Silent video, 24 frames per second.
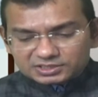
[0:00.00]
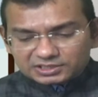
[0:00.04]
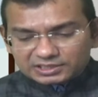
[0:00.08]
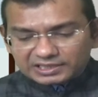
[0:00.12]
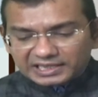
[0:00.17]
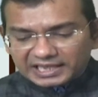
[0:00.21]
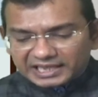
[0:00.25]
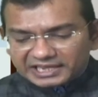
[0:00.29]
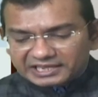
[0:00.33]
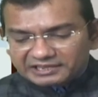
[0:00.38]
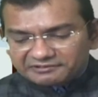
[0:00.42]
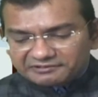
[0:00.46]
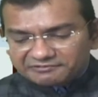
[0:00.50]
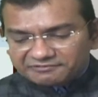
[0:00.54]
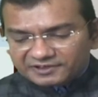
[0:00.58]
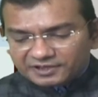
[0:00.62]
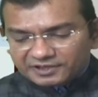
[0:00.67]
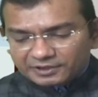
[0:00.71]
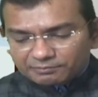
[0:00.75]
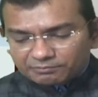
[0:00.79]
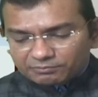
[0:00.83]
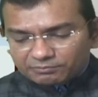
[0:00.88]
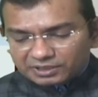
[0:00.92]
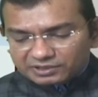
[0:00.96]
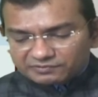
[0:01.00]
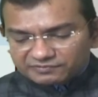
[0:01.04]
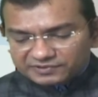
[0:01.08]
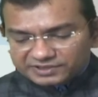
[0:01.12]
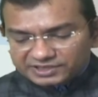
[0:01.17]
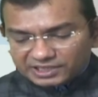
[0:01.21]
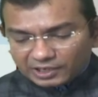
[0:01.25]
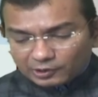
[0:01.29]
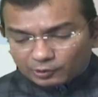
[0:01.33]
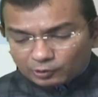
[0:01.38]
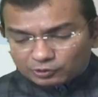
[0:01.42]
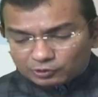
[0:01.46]
life, but
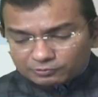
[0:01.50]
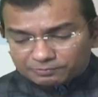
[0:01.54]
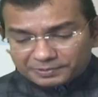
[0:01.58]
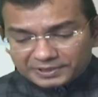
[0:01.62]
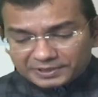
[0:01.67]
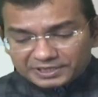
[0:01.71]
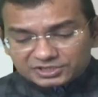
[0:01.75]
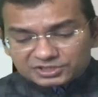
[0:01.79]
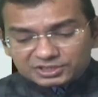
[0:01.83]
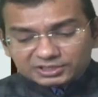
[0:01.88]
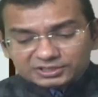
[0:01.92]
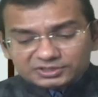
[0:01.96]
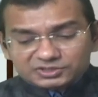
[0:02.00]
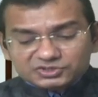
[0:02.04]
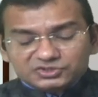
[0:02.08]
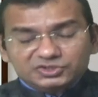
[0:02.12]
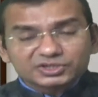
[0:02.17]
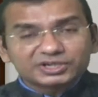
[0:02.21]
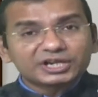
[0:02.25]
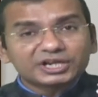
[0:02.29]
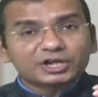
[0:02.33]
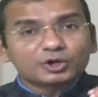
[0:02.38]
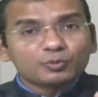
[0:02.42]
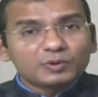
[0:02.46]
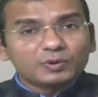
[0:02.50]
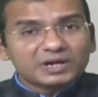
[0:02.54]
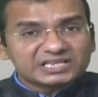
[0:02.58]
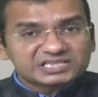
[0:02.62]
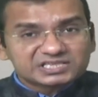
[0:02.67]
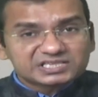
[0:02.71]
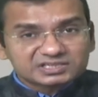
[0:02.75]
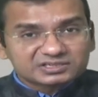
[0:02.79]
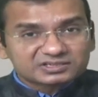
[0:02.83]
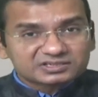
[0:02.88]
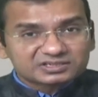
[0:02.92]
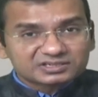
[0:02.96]
without patient's
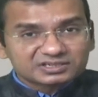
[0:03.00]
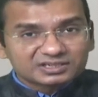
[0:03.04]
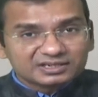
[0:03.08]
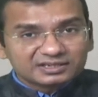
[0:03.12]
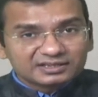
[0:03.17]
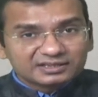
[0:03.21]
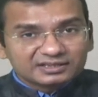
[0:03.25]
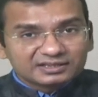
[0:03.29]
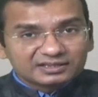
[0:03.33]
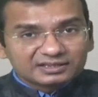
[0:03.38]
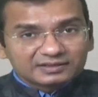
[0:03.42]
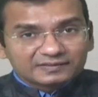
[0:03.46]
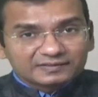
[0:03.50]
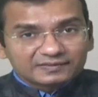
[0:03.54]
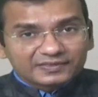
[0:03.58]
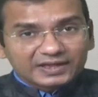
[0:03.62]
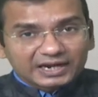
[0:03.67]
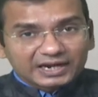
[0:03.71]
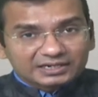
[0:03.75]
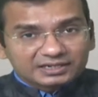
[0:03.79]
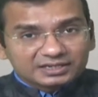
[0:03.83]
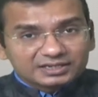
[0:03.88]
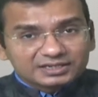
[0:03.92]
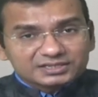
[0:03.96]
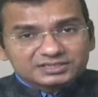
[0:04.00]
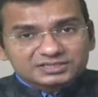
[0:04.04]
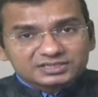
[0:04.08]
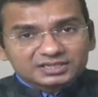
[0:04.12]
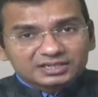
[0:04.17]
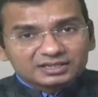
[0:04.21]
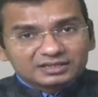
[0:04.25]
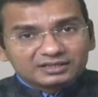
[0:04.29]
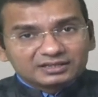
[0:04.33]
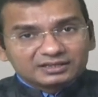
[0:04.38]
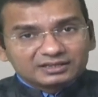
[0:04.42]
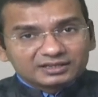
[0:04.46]
requests, that is,
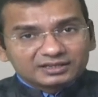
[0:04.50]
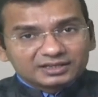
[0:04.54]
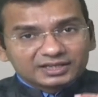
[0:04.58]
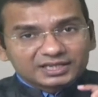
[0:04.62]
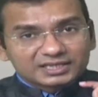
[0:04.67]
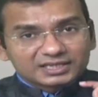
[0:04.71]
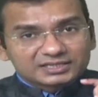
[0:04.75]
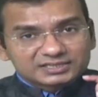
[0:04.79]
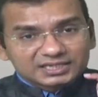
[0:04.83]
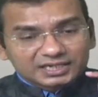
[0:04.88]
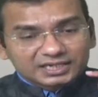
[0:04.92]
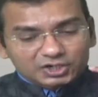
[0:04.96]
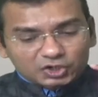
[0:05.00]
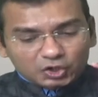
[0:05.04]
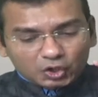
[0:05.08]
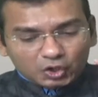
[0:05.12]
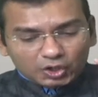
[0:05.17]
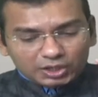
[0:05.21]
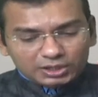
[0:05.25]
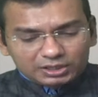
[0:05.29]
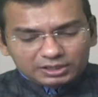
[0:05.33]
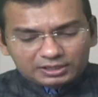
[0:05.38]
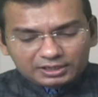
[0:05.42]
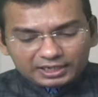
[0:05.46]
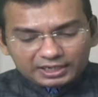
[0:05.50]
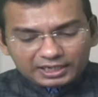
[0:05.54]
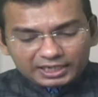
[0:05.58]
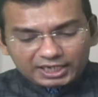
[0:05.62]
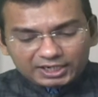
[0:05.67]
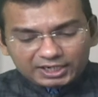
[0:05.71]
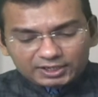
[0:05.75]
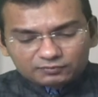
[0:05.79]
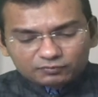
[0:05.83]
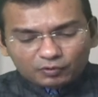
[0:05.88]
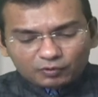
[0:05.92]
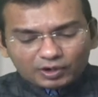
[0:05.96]
you can say, called
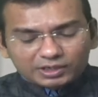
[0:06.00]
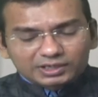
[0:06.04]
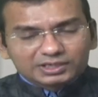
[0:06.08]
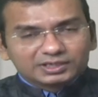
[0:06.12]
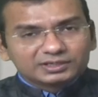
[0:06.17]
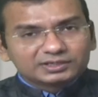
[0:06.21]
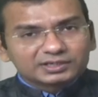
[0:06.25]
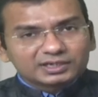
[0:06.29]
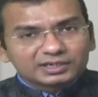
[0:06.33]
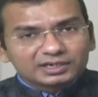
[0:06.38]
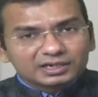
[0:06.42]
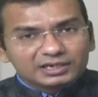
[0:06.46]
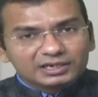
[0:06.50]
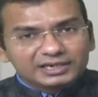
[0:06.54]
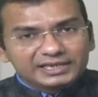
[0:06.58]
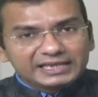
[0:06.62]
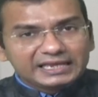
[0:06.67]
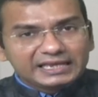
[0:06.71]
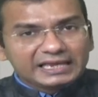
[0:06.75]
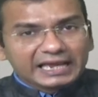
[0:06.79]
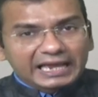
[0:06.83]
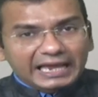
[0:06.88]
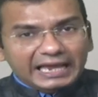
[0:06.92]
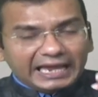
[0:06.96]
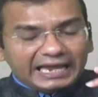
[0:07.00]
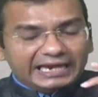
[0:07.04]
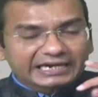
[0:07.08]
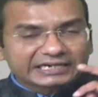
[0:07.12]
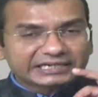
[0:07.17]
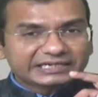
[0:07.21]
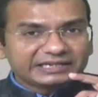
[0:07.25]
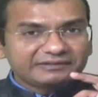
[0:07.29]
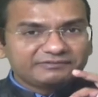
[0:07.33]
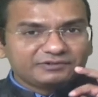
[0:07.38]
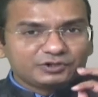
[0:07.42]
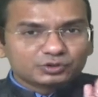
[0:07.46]
involuntarily
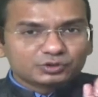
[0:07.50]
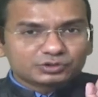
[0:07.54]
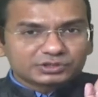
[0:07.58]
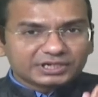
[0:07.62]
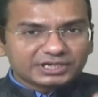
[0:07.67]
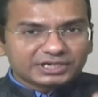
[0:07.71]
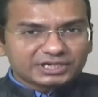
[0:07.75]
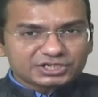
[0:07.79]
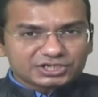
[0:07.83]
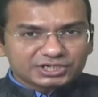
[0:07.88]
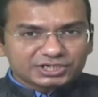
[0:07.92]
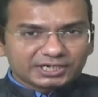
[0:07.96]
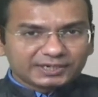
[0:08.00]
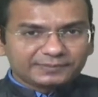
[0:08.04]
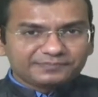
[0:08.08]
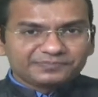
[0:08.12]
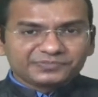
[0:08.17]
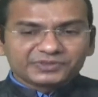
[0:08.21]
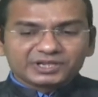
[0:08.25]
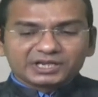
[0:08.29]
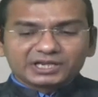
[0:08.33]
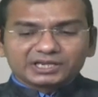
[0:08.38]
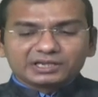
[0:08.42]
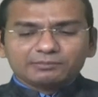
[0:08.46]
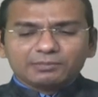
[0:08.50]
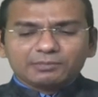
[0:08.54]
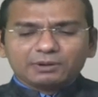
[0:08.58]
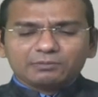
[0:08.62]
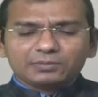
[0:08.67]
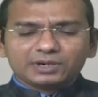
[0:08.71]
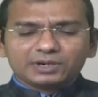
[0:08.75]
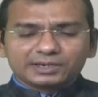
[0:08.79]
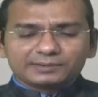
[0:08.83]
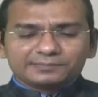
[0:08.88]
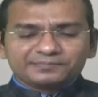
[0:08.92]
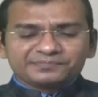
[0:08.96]
active euthanasia.
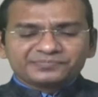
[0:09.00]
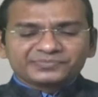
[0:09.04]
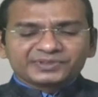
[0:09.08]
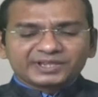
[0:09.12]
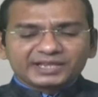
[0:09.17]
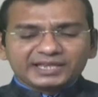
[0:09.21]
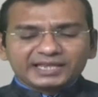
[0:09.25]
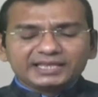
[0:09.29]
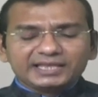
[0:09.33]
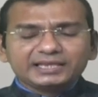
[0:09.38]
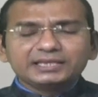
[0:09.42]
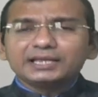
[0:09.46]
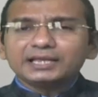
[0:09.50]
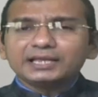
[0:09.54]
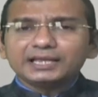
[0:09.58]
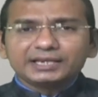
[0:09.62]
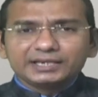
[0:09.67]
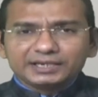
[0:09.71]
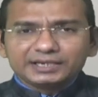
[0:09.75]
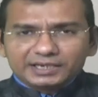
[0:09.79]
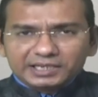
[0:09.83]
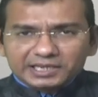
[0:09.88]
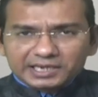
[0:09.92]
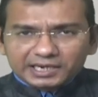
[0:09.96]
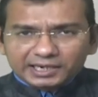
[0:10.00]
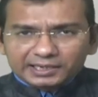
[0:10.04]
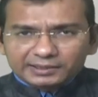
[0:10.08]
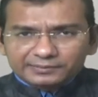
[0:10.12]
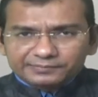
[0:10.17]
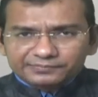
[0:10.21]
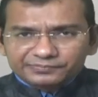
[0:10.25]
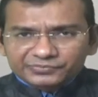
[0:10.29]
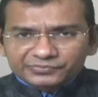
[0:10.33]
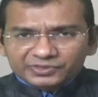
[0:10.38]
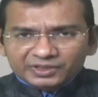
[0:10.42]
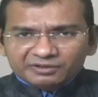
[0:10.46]
Remember, in India,
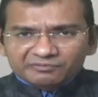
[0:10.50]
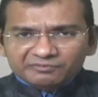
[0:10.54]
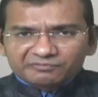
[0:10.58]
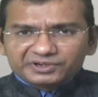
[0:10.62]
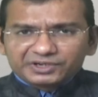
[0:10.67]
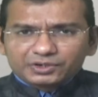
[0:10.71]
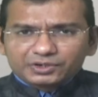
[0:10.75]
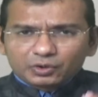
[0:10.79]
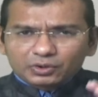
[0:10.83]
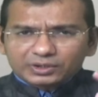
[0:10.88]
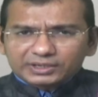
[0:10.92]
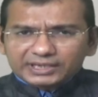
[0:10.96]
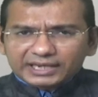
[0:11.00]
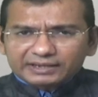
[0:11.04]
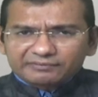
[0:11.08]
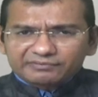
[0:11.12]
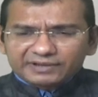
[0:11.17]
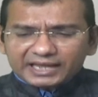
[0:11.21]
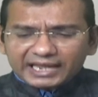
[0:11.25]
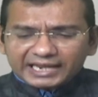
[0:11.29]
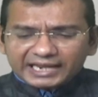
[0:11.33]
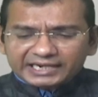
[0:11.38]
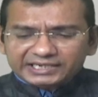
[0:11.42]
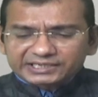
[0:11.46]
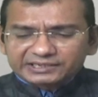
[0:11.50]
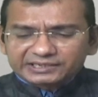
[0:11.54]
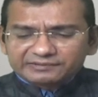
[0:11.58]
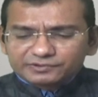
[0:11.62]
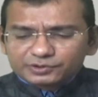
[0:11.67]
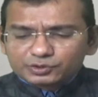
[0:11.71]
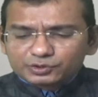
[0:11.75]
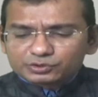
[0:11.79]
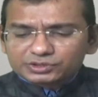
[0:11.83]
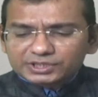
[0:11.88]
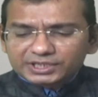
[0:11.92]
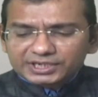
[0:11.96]
we don't have active
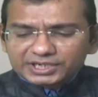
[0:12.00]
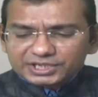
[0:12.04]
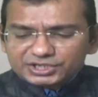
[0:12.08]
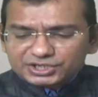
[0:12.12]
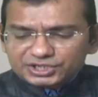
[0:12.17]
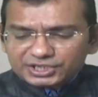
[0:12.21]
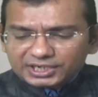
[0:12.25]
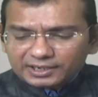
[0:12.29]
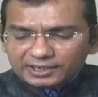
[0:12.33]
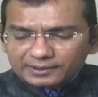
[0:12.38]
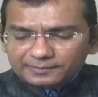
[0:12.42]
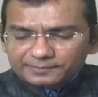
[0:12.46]
euthanasia.